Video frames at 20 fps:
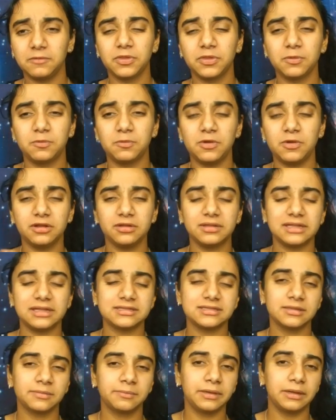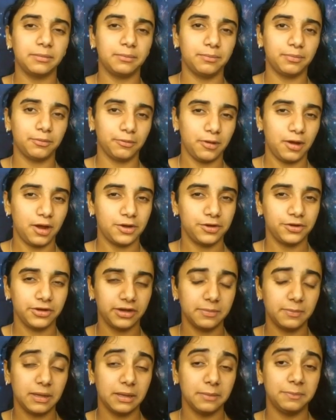one that's a bit broader,
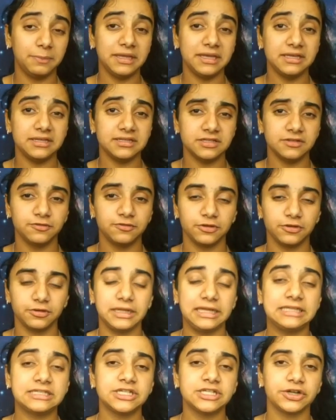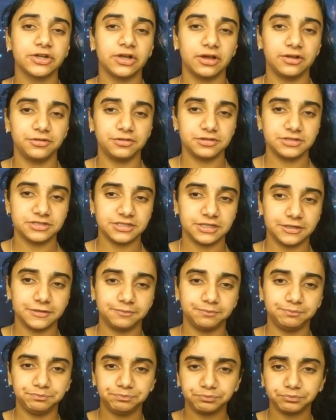it might be easier to understand.
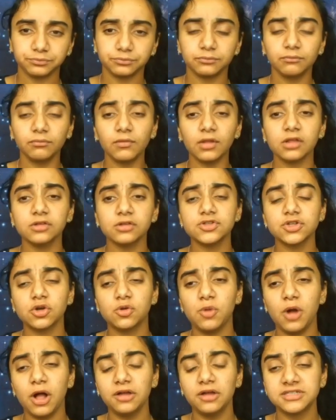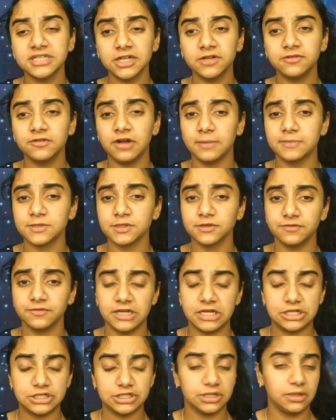So qualitative
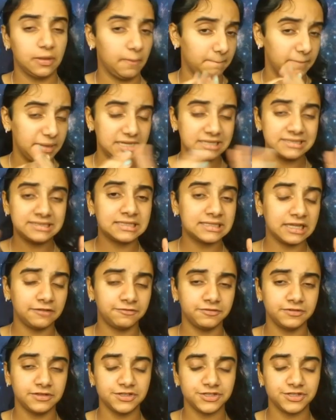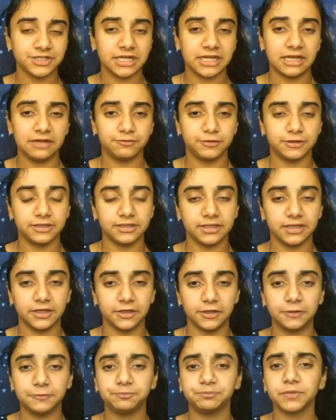observation, basic definition I have written
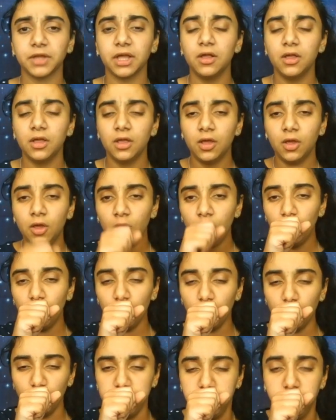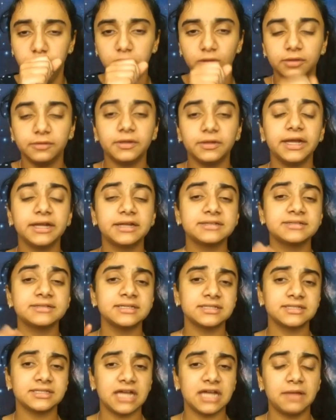here. It is the
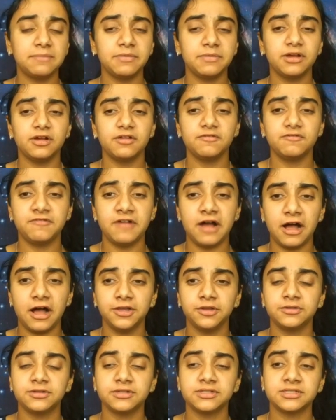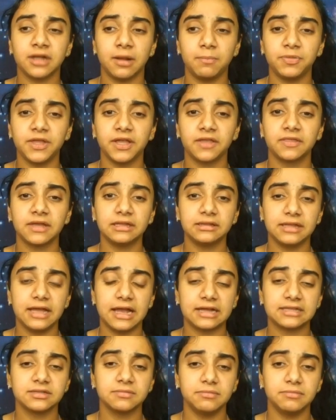assignment of value to something that
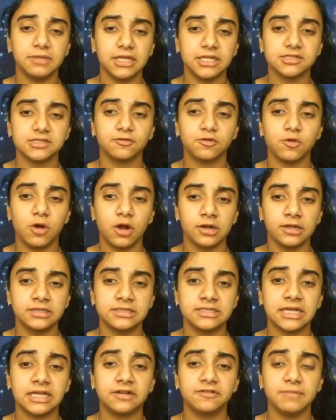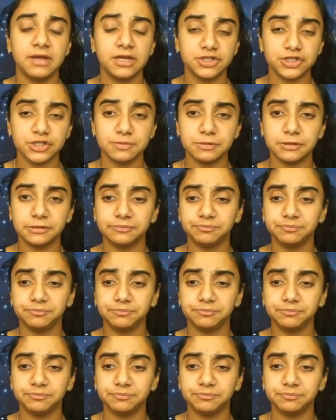lacks a means of quantitative measurement.